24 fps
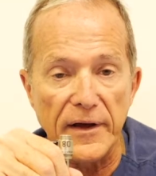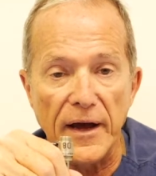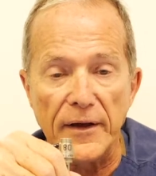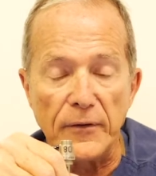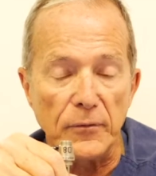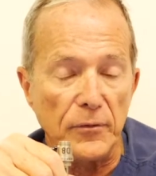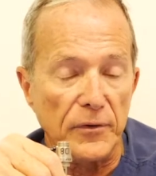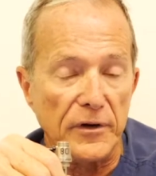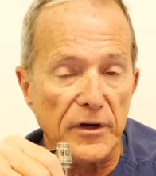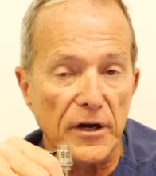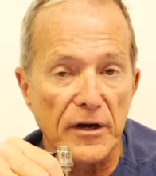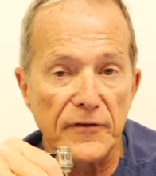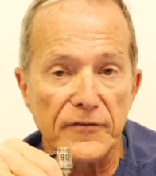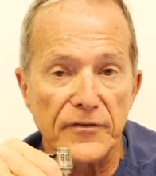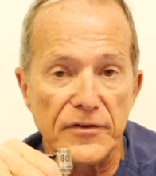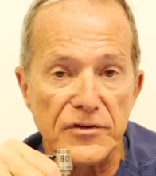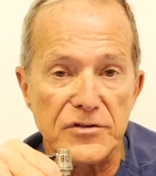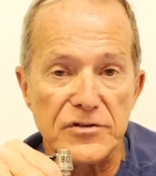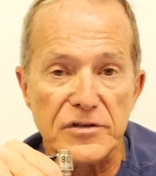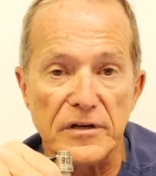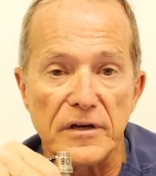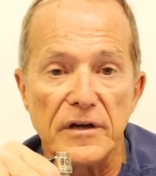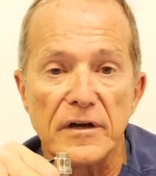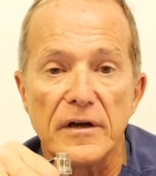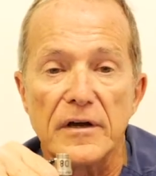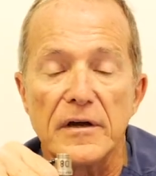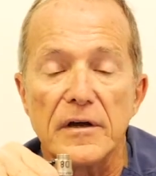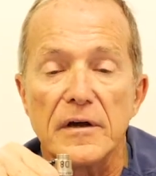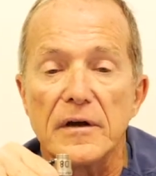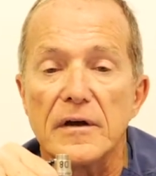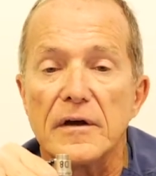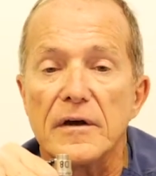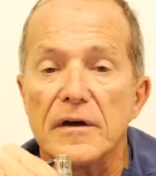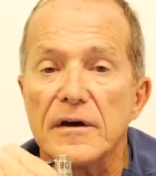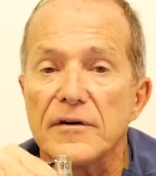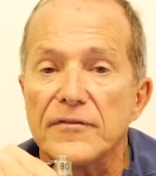I don't care if it's a
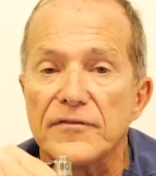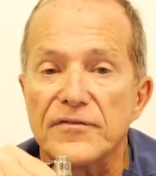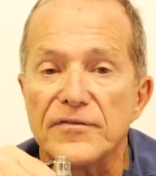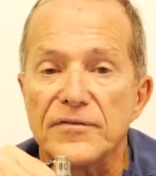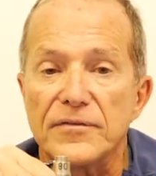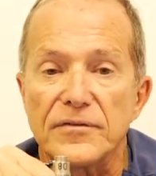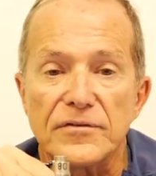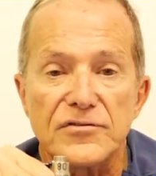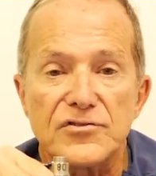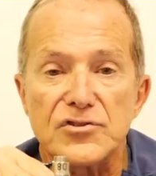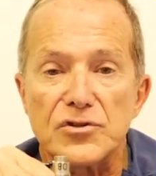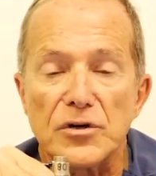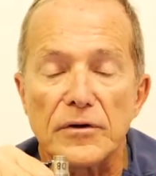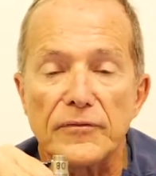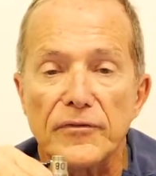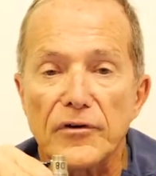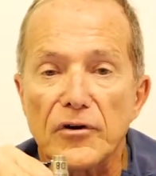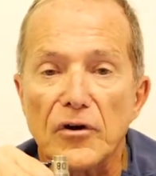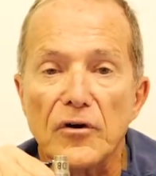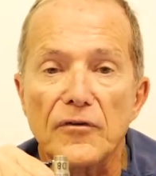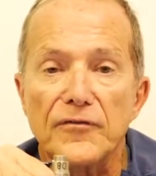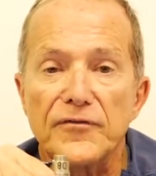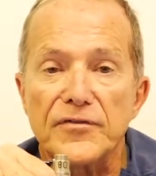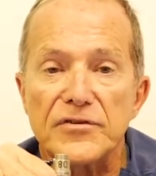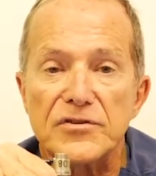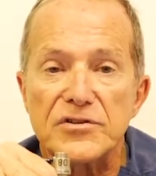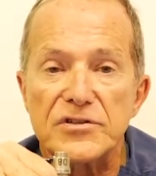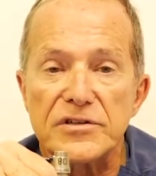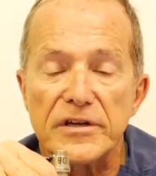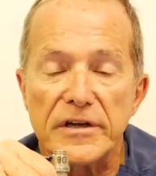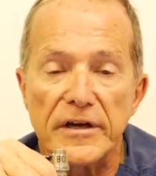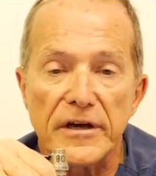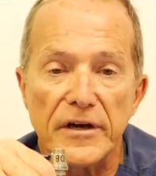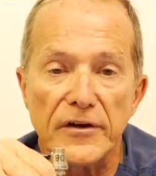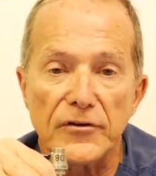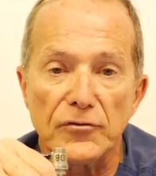cervical
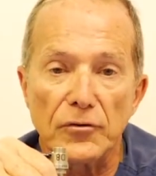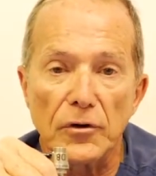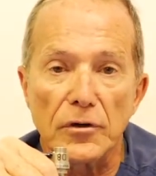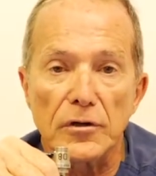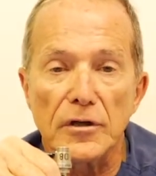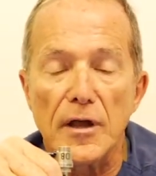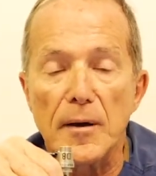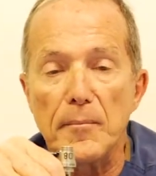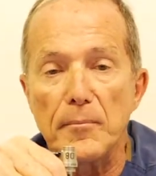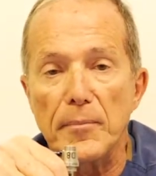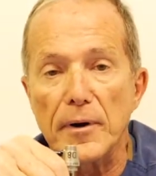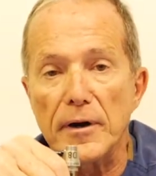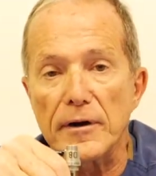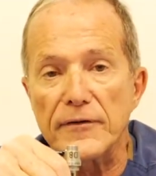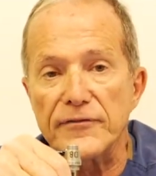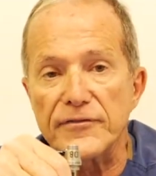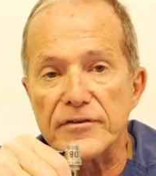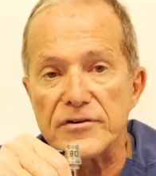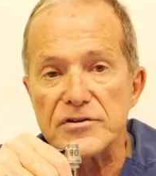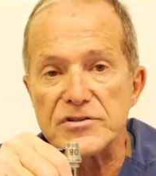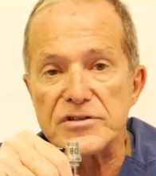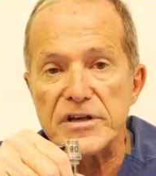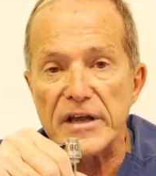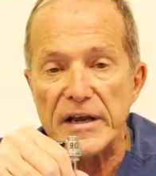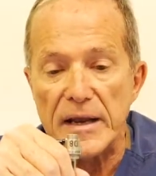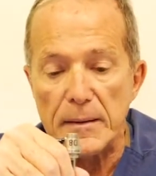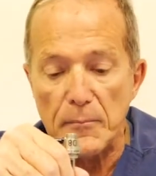facet or a lumbar facet.